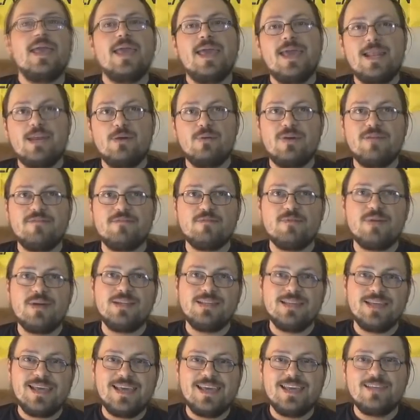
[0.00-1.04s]
Hello
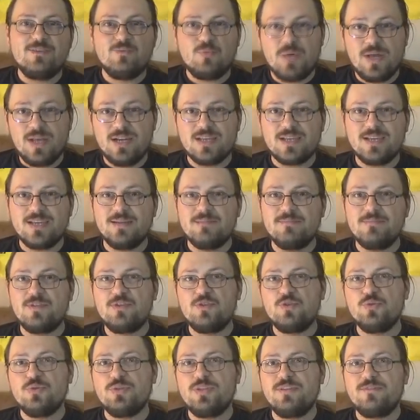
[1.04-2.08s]
everyone and welcome
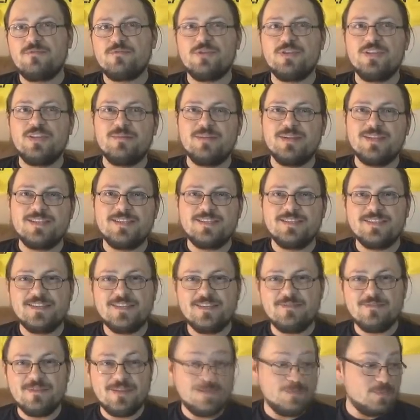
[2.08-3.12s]
to the Freedom
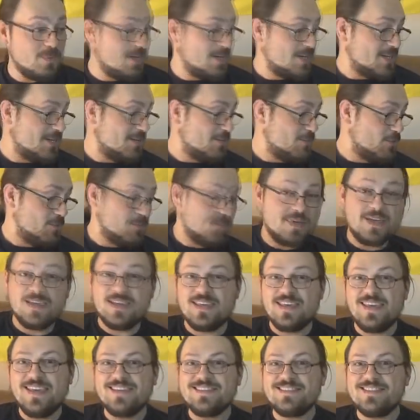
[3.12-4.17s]
Alternative and welcome on my
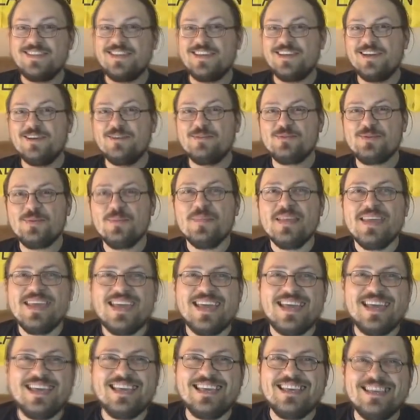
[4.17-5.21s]
casting couch.
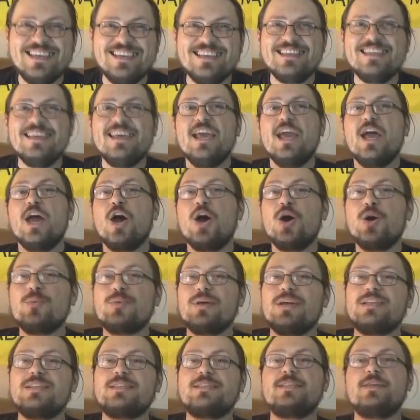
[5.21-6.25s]

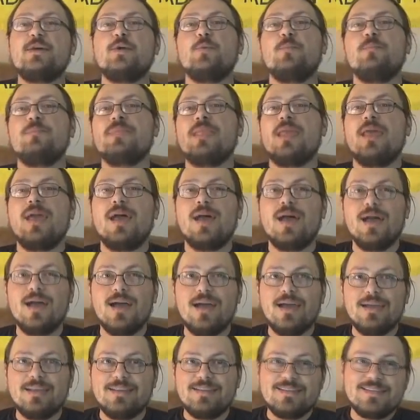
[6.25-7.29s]
Alright, so
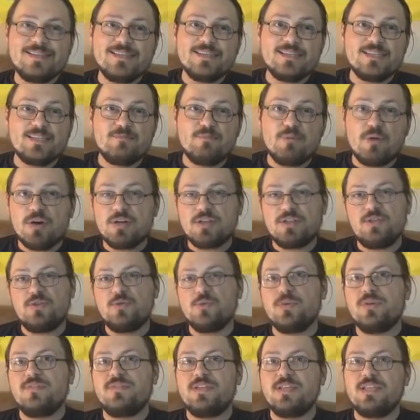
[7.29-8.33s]
this is part
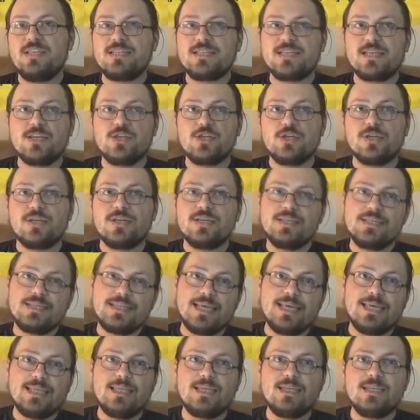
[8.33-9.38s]
2 of the discussion
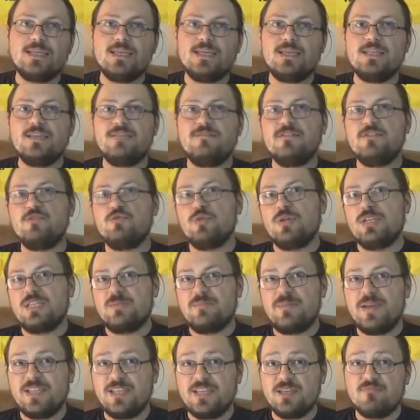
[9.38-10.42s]
concerning the individual
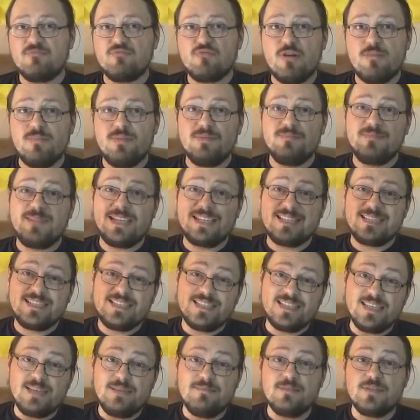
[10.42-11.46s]
spending problem that
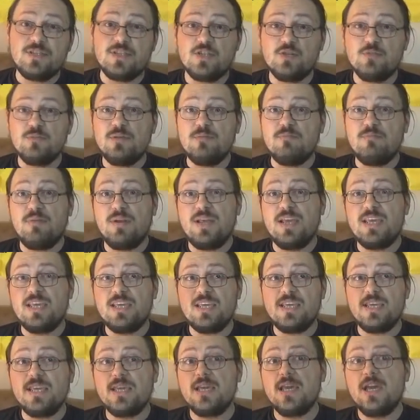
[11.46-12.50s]
seems to be
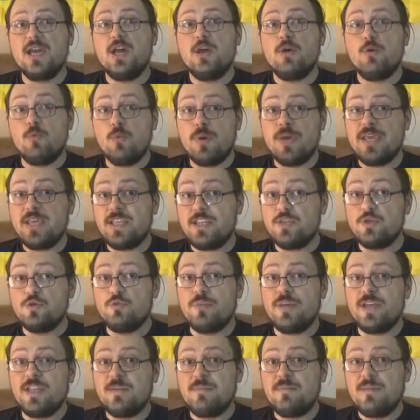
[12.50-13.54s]
plaguing way too
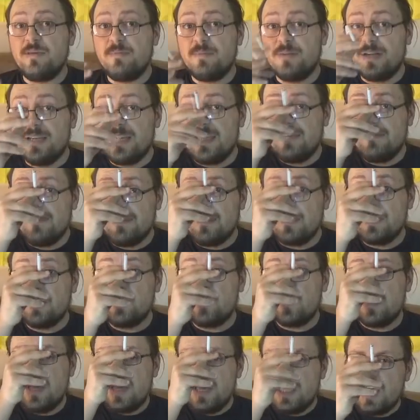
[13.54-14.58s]
many people, even
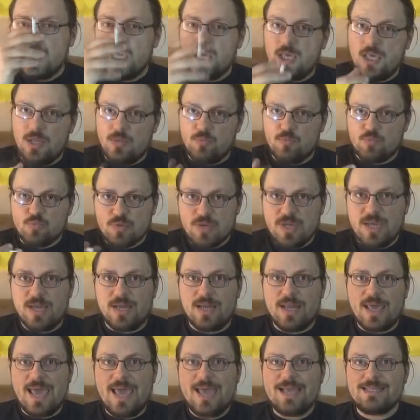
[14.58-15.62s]
though in
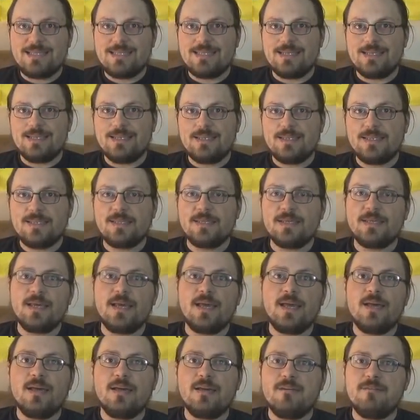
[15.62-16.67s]
real assets
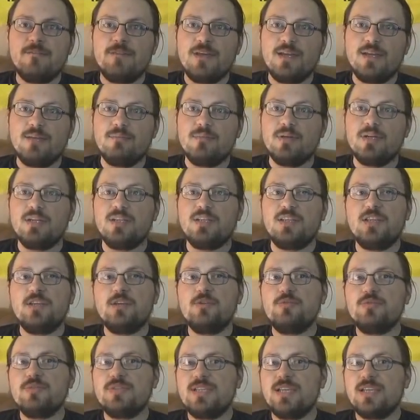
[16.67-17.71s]
available,
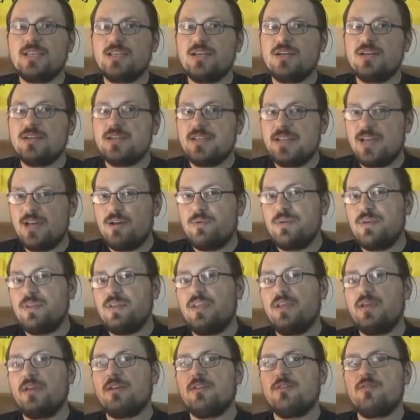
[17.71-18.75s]
those that are now in
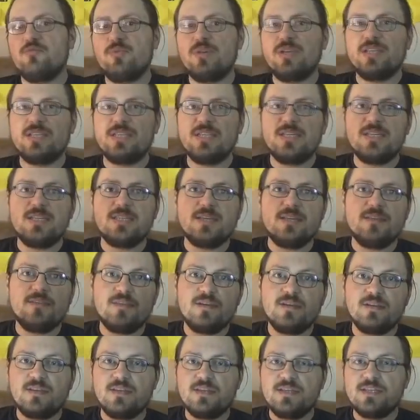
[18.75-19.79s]
their 20s and
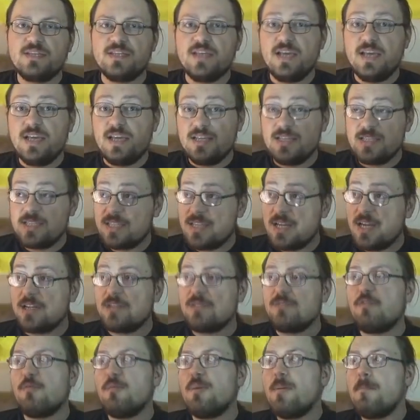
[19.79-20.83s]
30s start
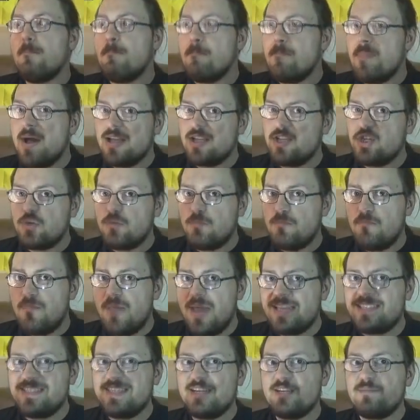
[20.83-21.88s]
from a much
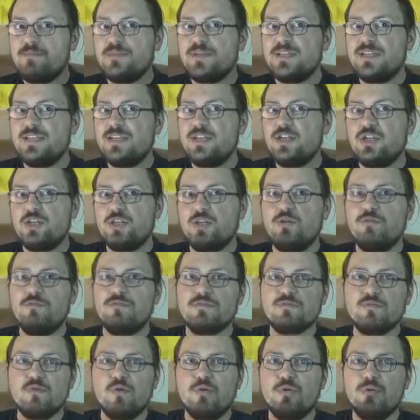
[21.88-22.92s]
better position
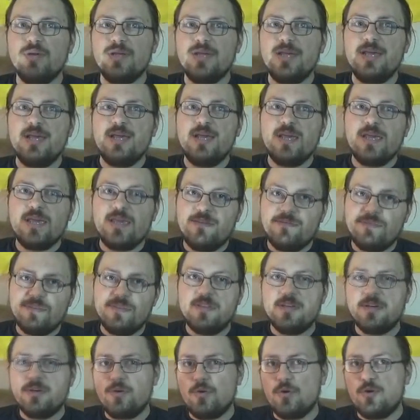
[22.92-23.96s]
overall,
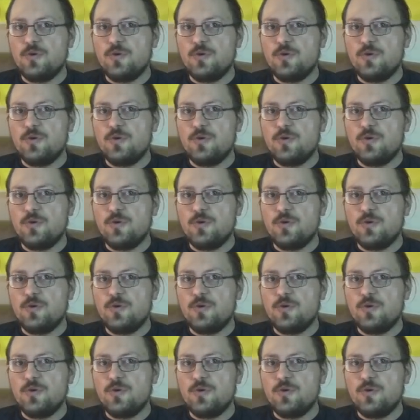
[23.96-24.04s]
even though